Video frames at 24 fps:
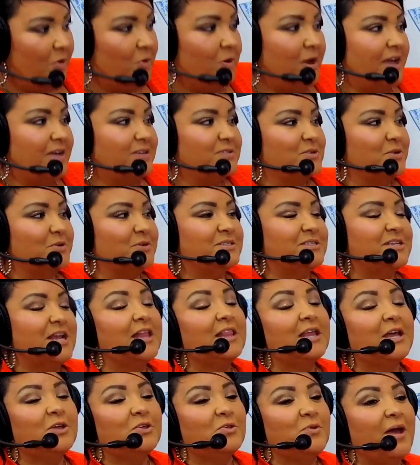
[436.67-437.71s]
Okay, so it's not
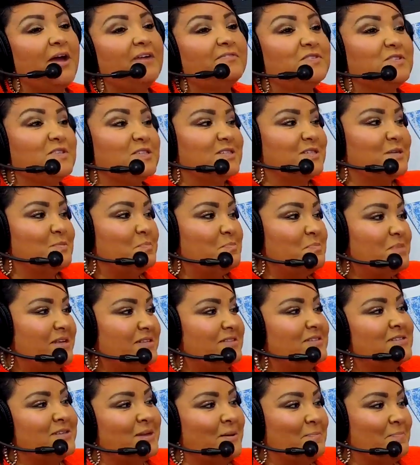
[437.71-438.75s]
like you have to
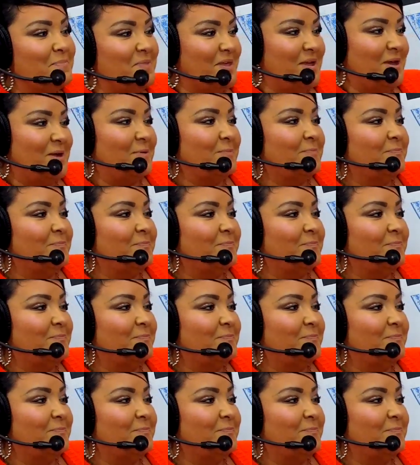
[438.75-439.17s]
submit something.